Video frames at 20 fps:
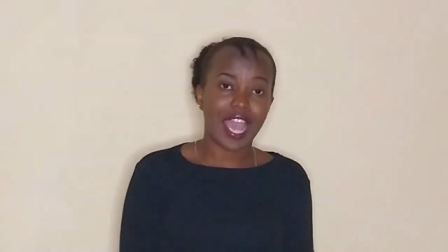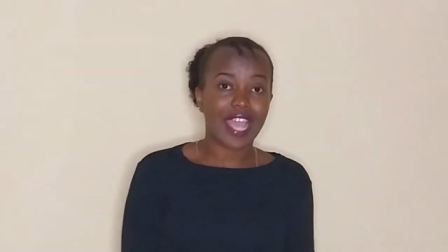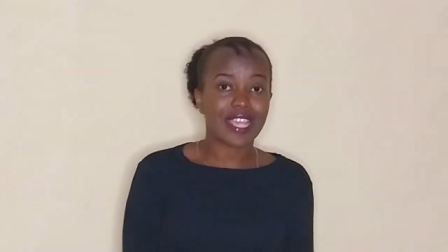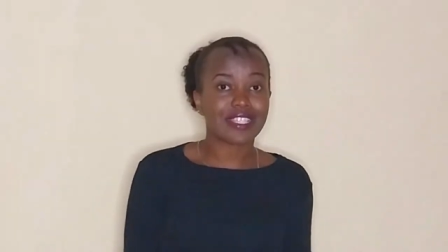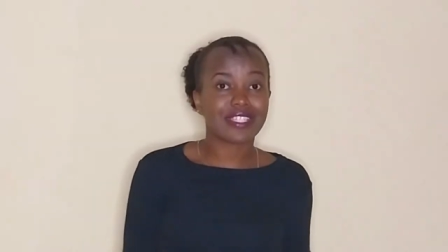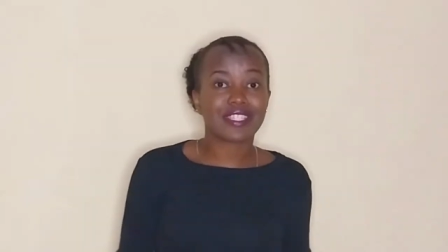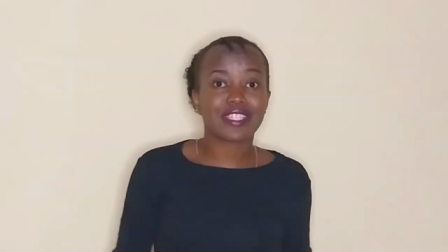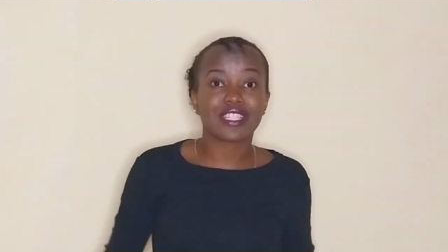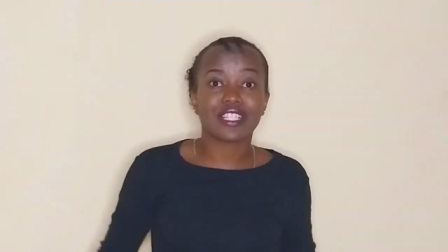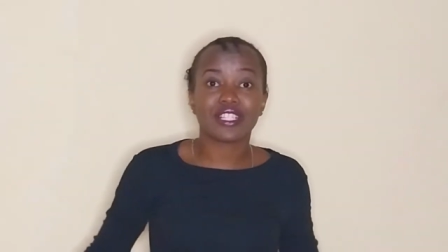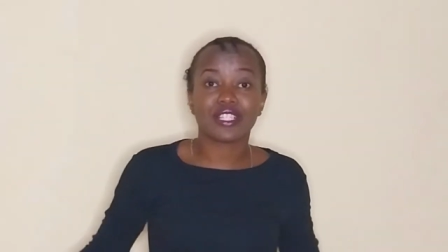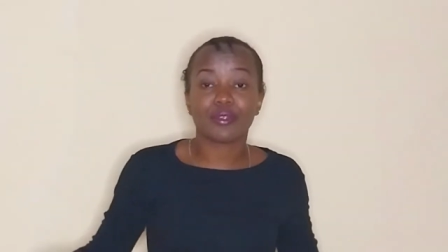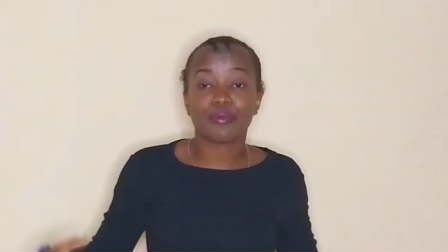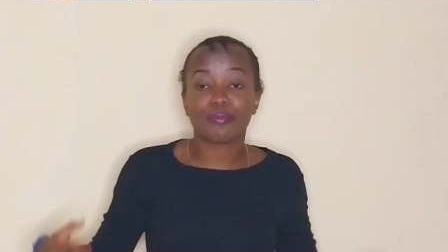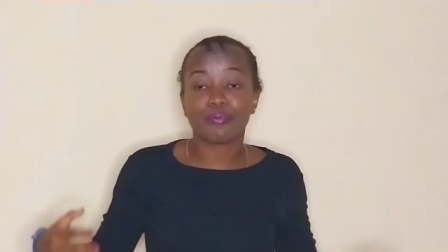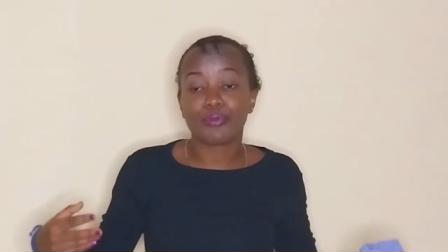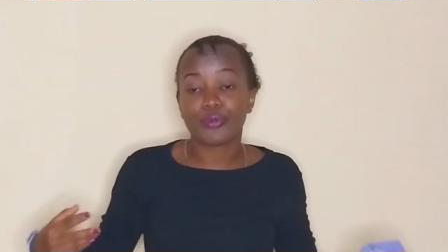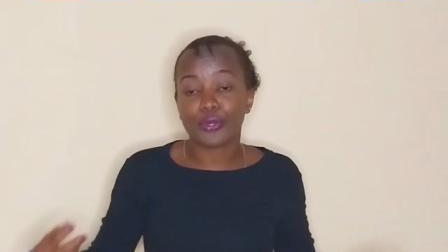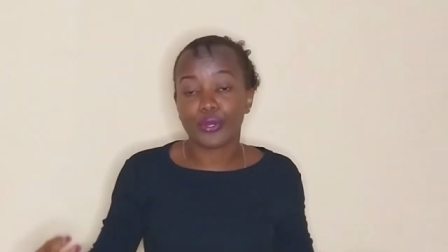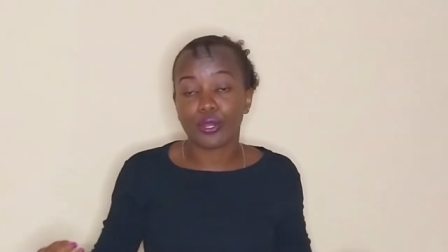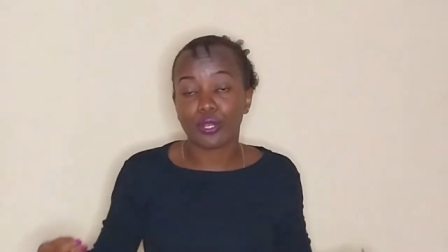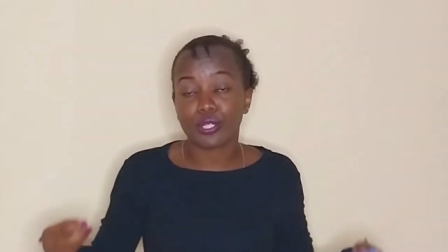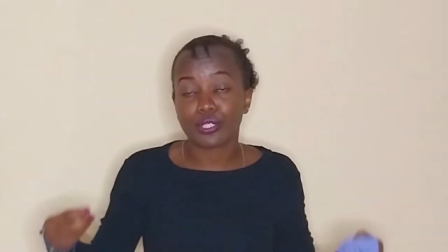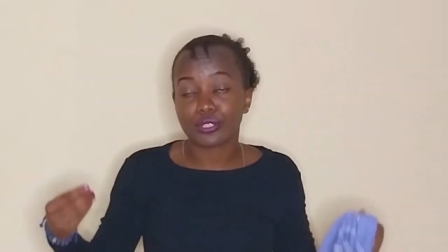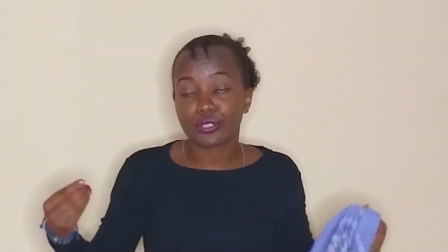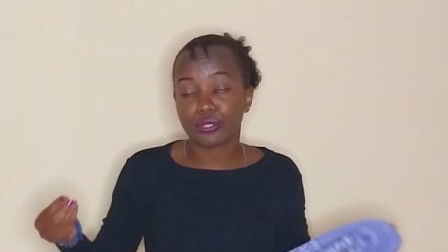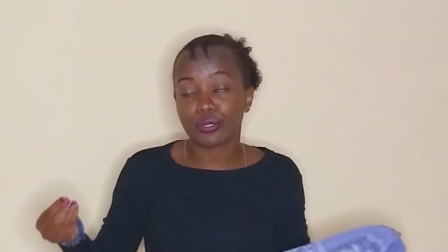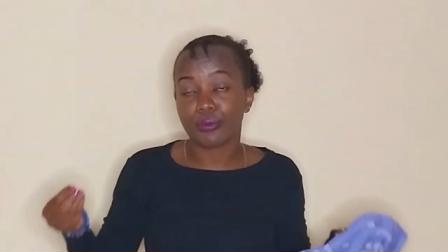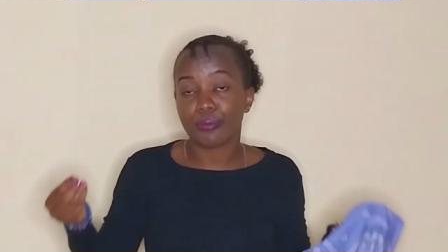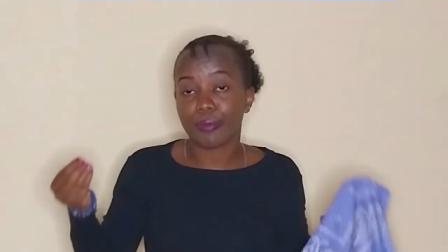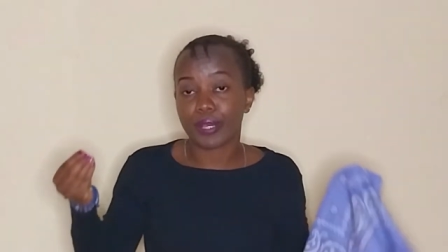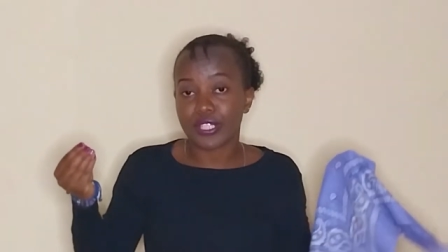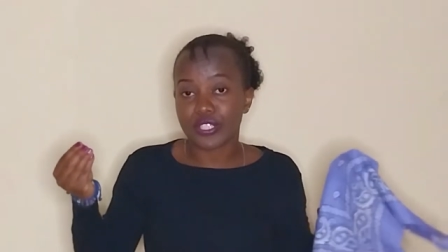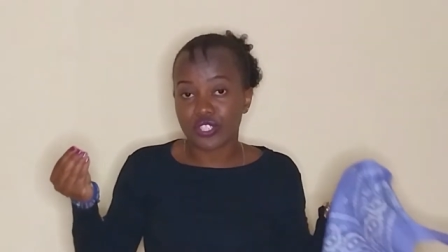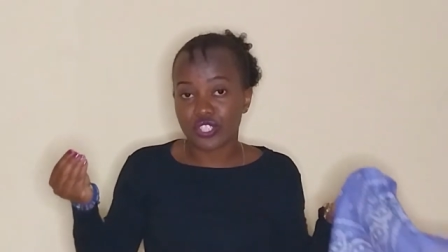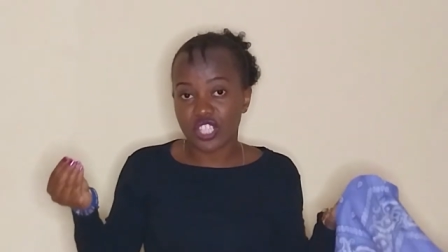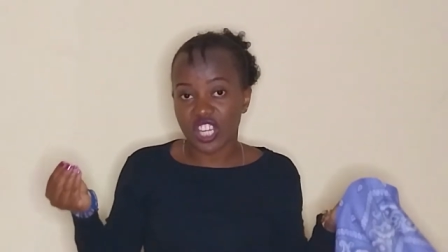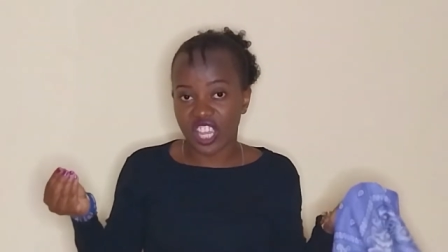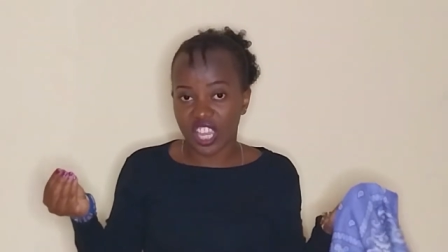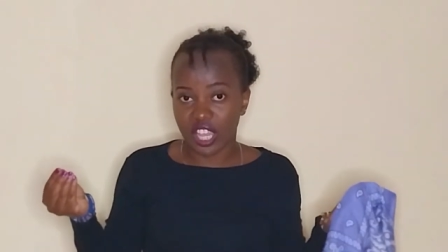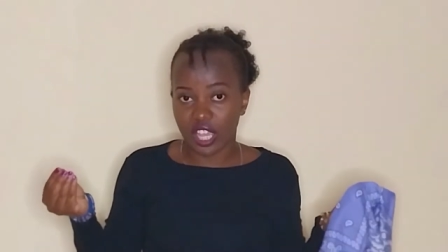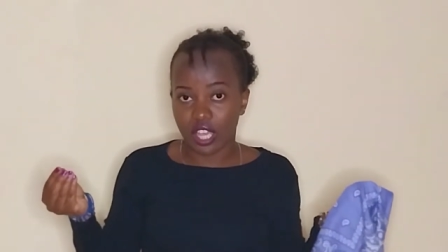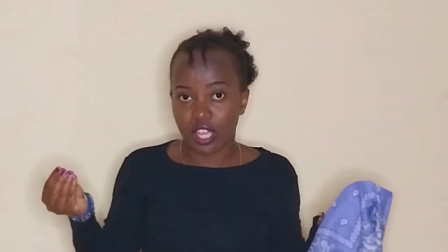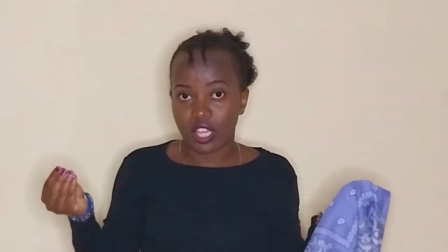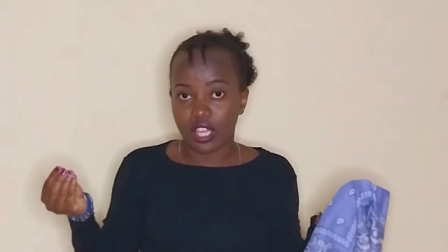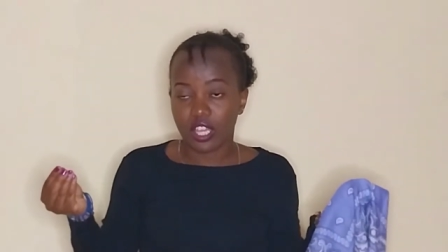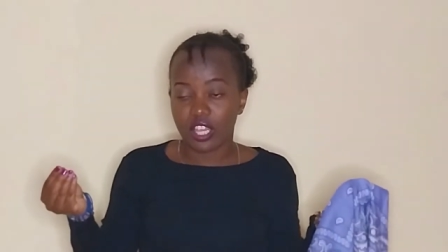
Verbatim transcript: I still broke so much hair,